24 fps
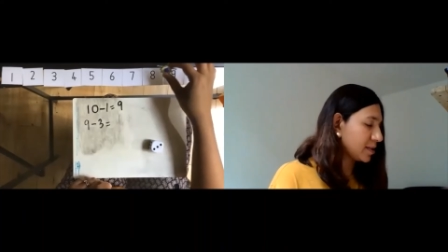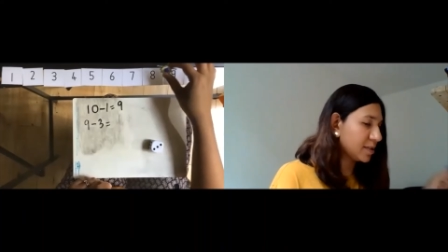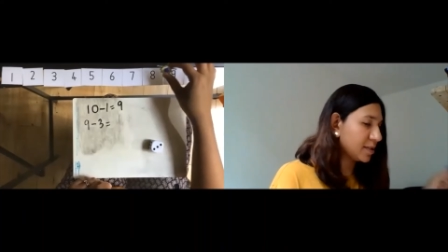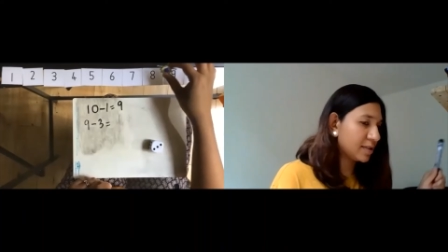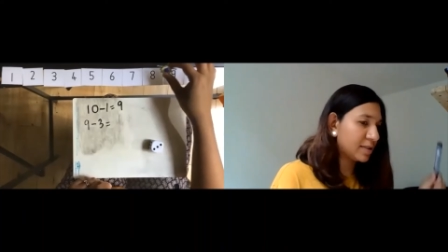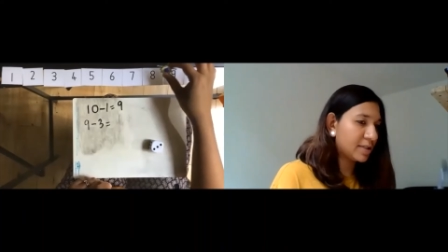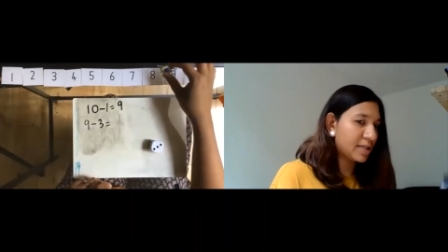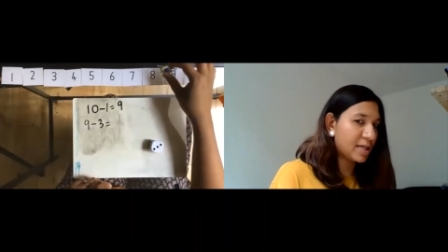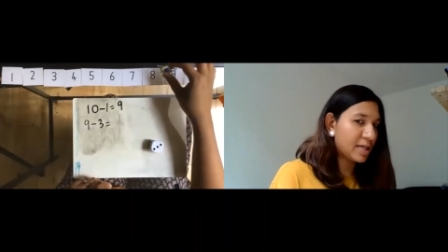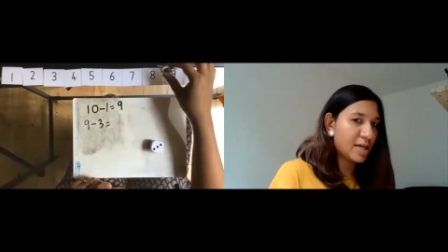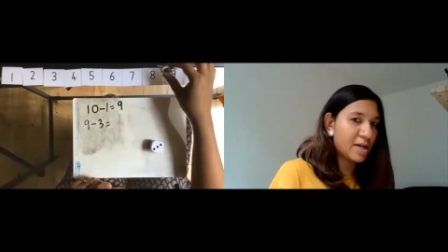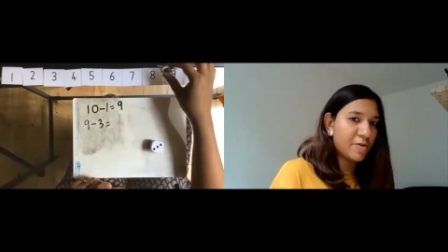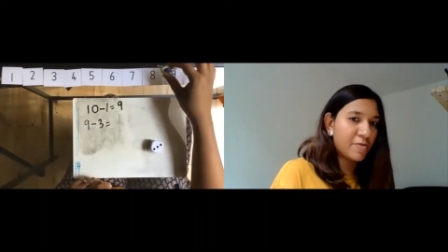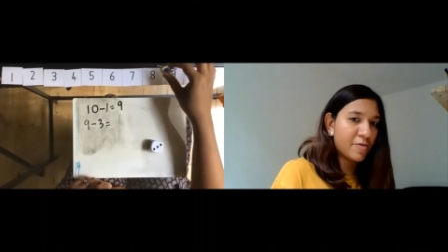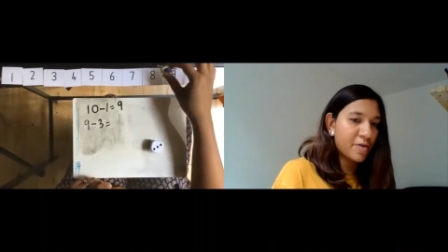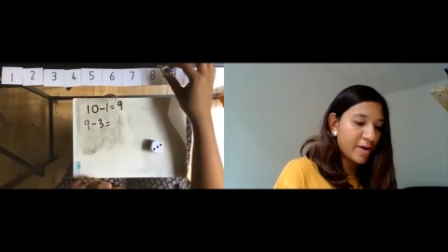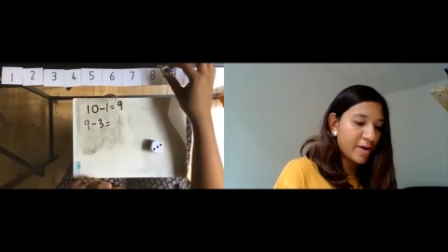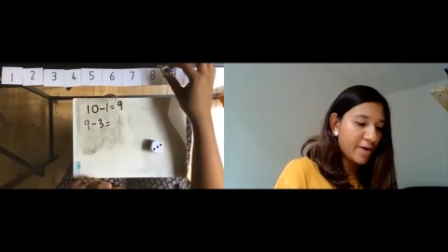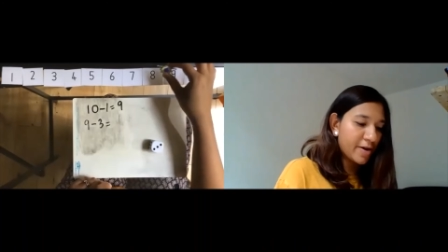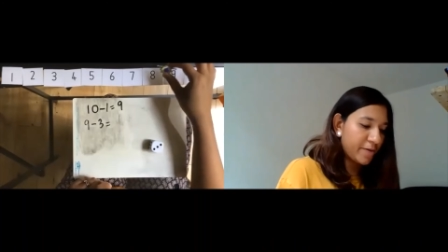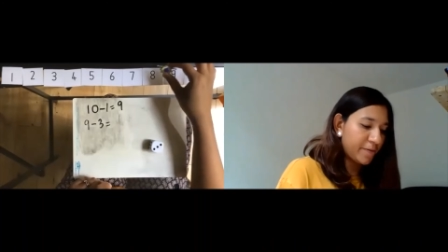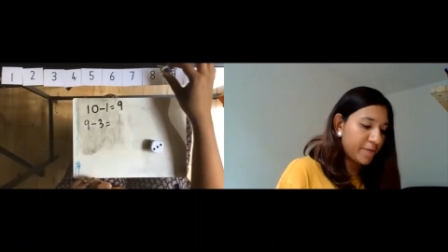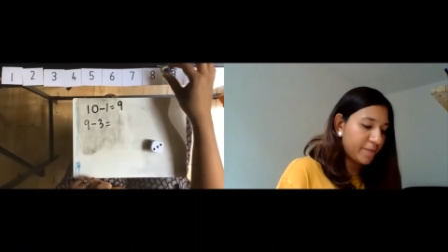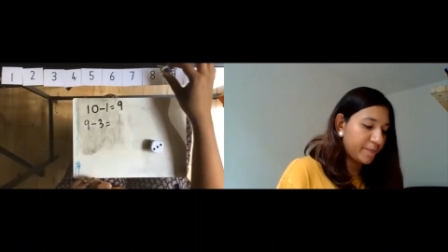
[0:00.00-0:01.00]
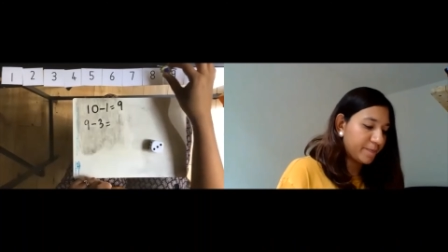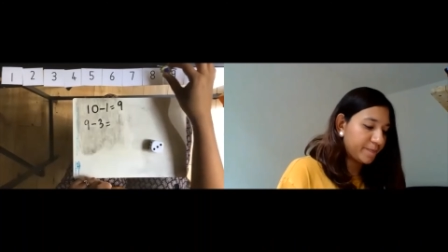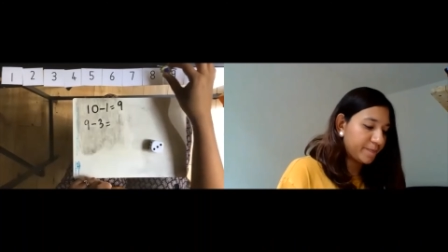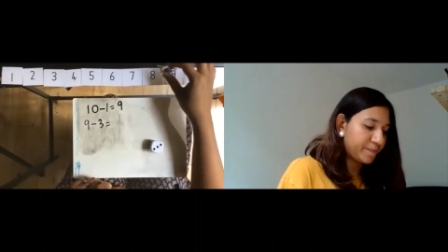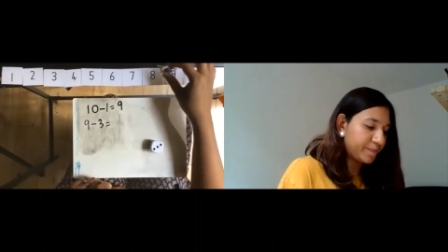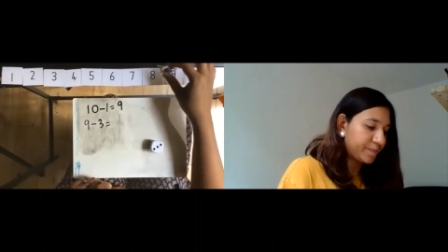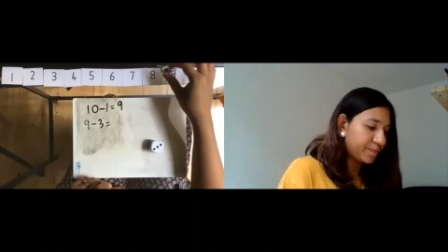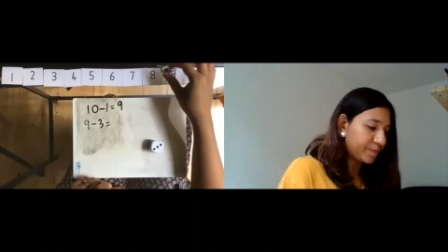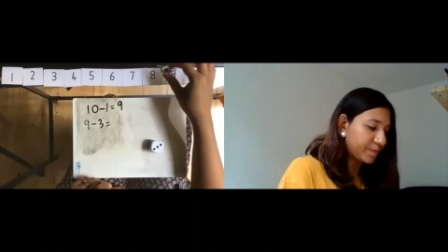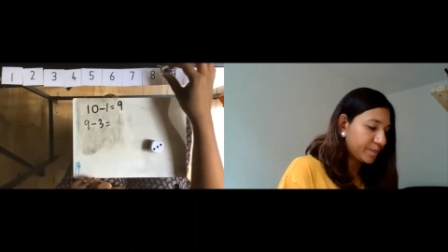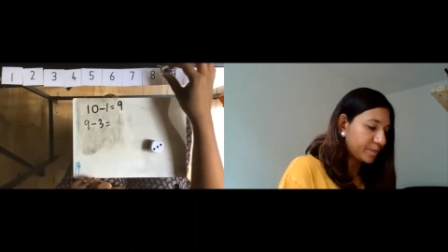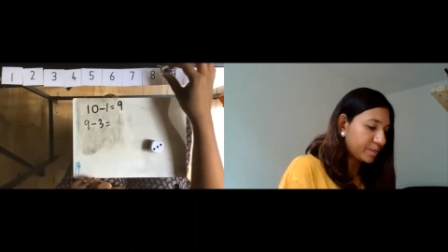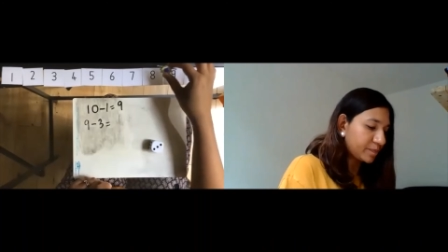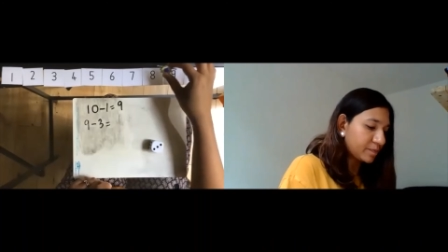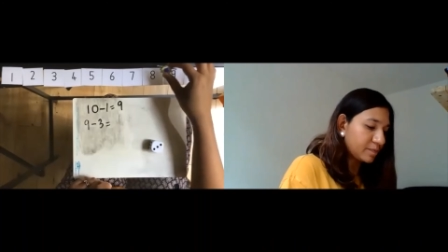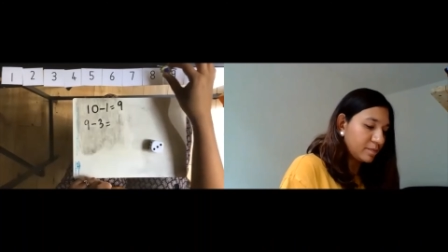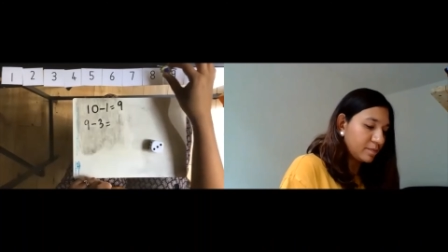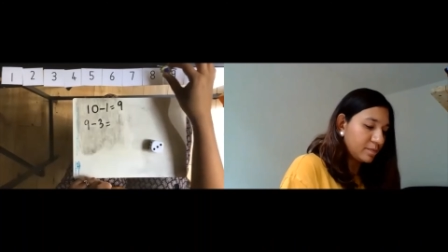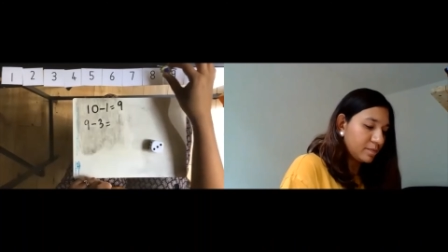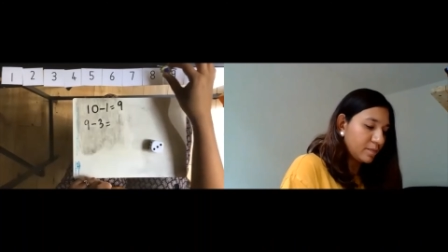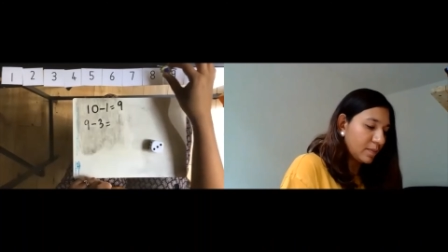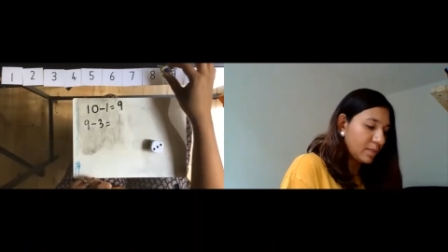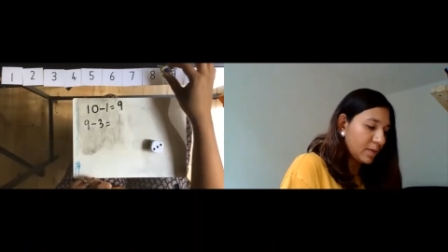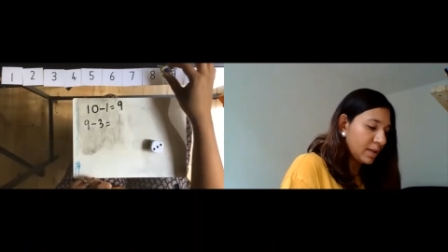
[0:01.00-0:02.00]
to 0.
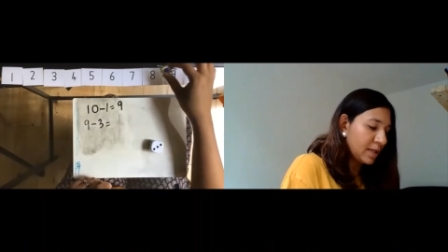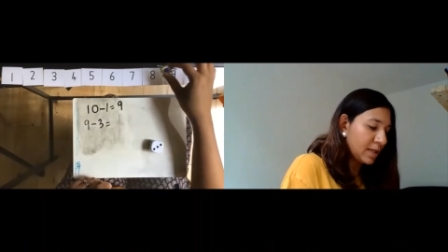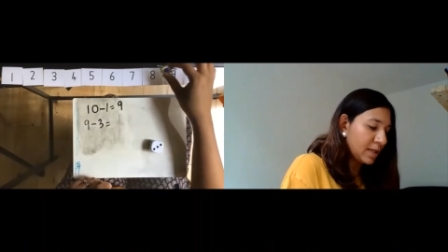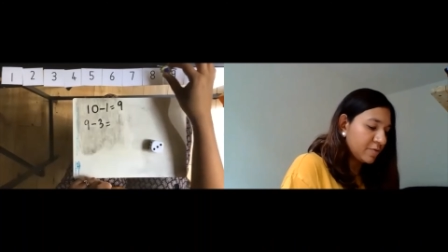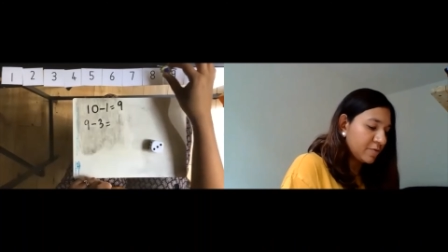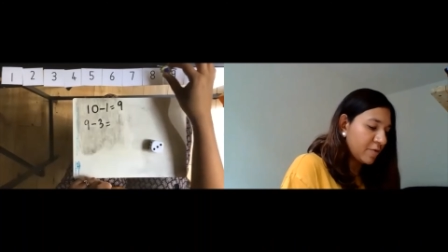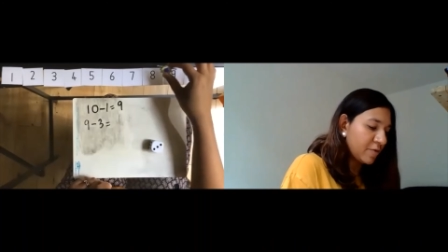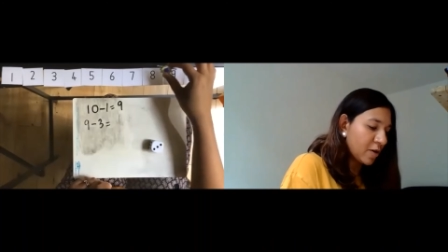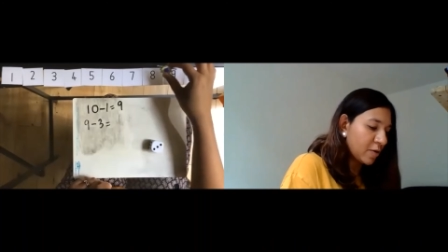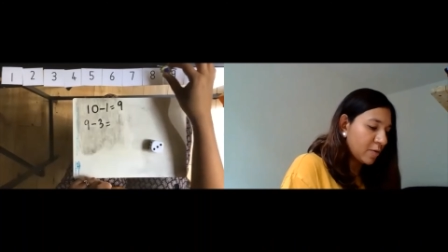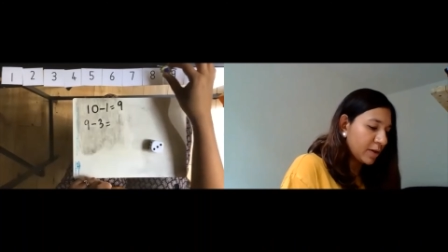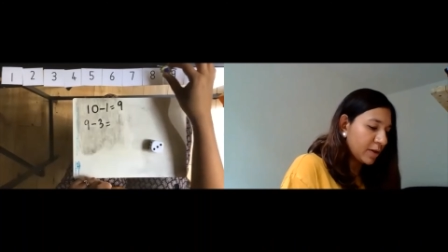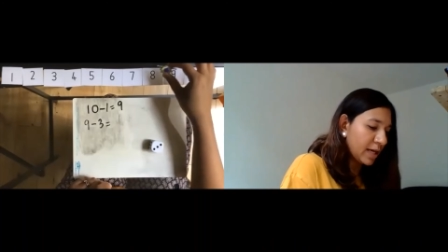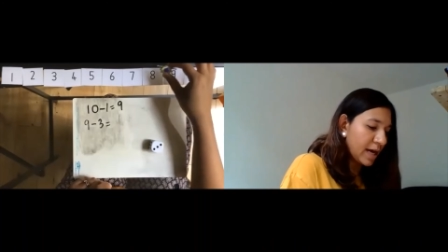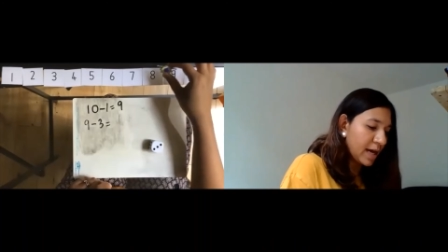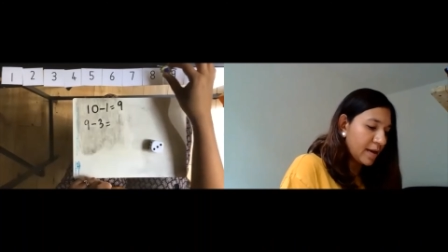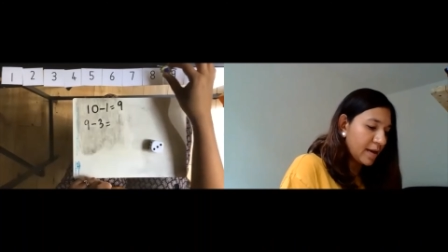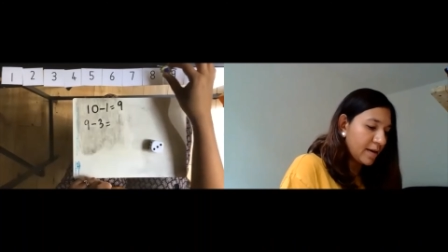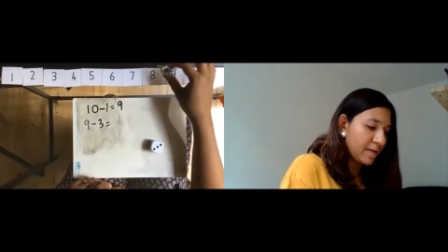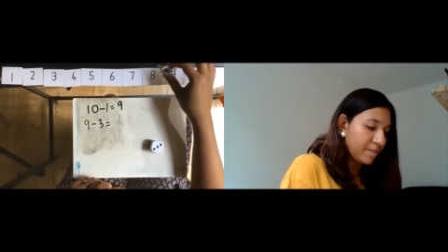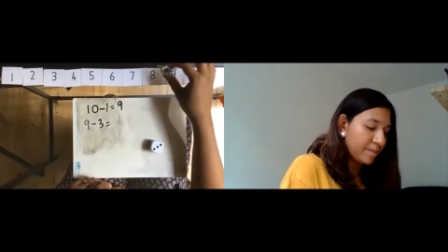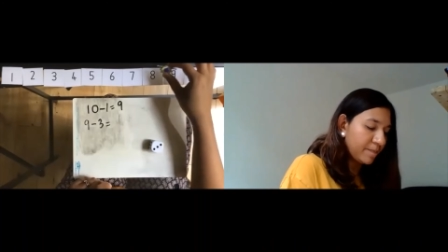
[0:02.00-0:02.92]
Let's roll again.